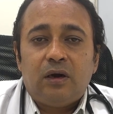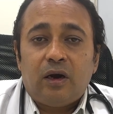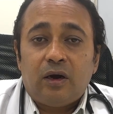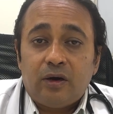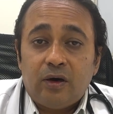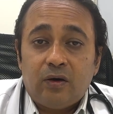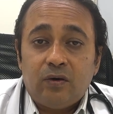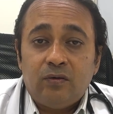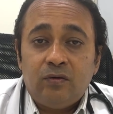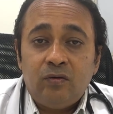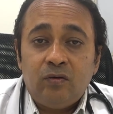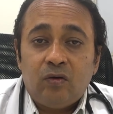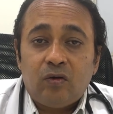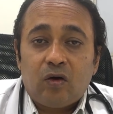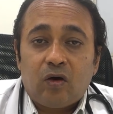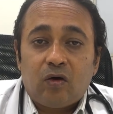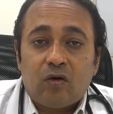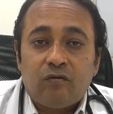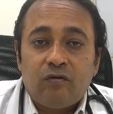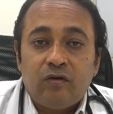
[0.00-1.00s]

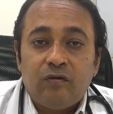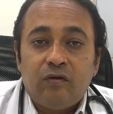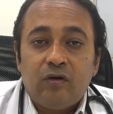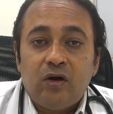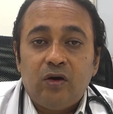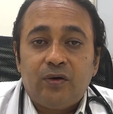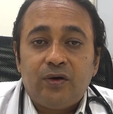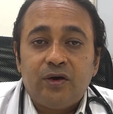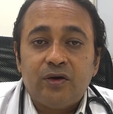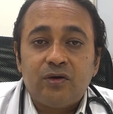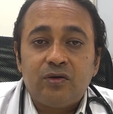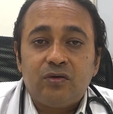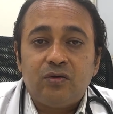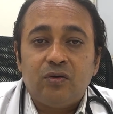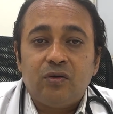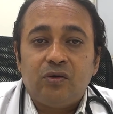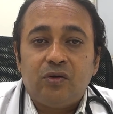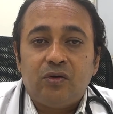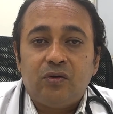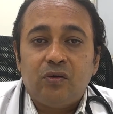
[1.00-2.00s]
Now, we will look
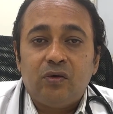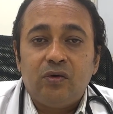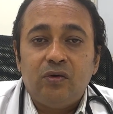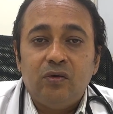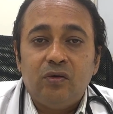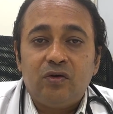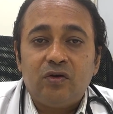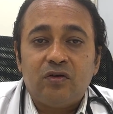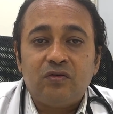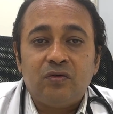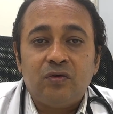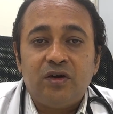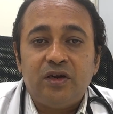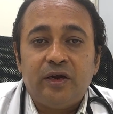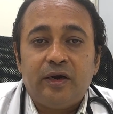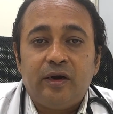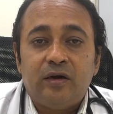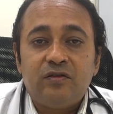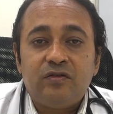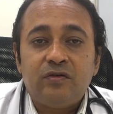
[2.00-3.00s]
into two
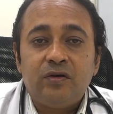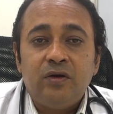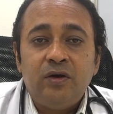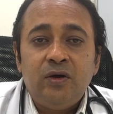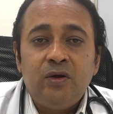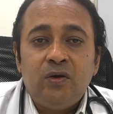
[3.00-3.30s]
nutraceuticals